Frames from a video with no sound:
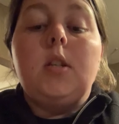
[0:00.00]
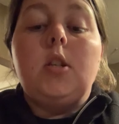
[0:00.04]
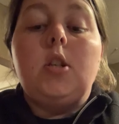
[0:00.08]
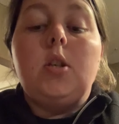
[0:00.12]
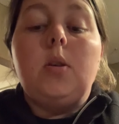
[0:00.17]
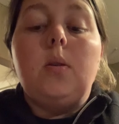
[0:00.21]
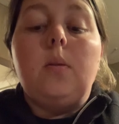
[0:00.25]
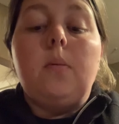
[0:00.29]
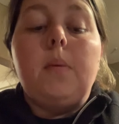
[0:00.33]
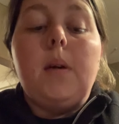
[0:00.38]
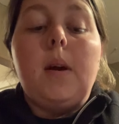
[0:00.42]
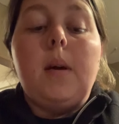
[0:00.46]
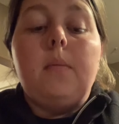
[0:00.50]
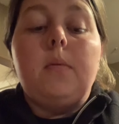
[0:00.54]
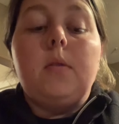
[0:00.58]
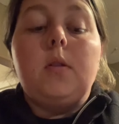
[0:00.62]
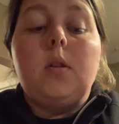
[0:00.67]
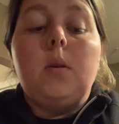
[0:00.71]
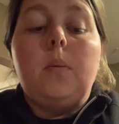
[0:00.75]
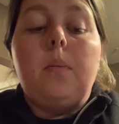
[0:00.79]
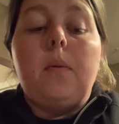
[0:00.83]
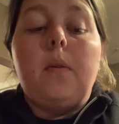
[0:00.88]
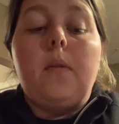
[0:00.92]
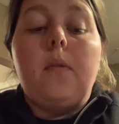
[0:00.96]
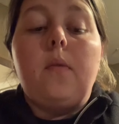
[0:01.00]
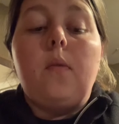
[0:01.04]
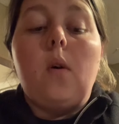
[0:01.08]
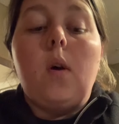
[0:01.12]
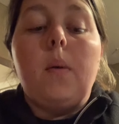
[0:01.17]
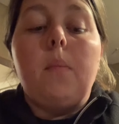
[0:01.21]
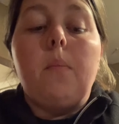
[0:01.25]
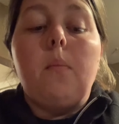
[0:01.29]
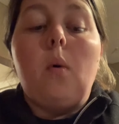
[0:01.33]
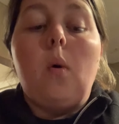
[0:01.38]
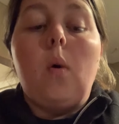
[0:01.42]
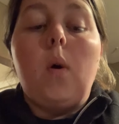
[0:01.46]
she will be able to
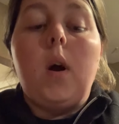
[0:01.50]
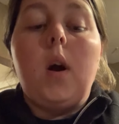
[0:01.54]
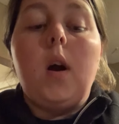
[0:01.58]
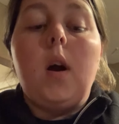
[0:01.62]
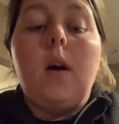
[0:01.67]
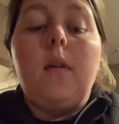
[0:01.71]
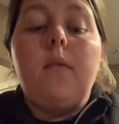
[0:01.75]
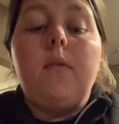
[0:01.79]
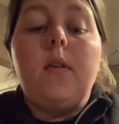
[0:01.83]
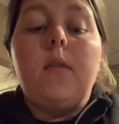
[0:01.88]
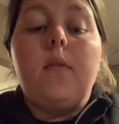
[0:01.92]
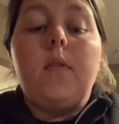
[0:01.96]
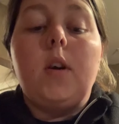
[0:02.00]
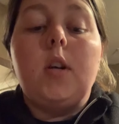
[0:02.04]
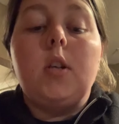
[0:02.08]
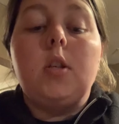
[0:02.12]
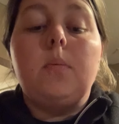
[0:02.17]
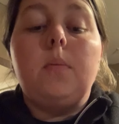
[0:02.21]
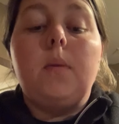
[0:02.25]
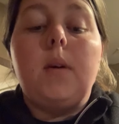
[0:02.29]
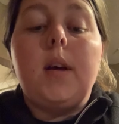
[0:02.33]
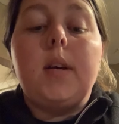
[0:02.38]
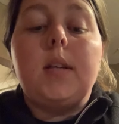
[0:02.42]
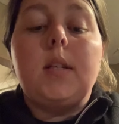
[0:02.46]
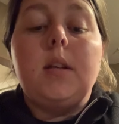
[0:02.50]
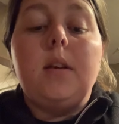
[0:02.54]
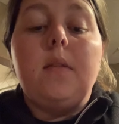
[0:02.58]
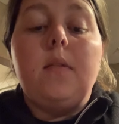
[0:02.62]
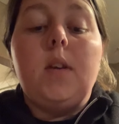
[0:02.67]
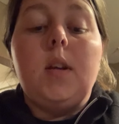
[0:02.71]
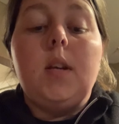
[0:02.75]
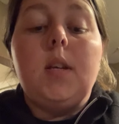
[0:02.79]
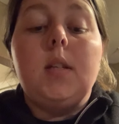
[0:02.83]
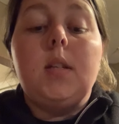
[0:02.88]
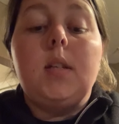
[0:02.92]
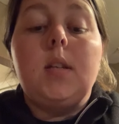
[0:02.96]
perform more of the functional
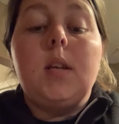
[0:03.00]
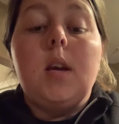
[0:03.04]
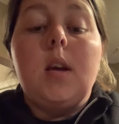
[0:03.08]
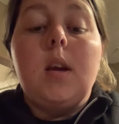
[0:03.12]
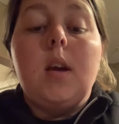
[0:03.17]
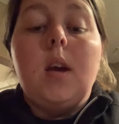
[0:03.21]
activities.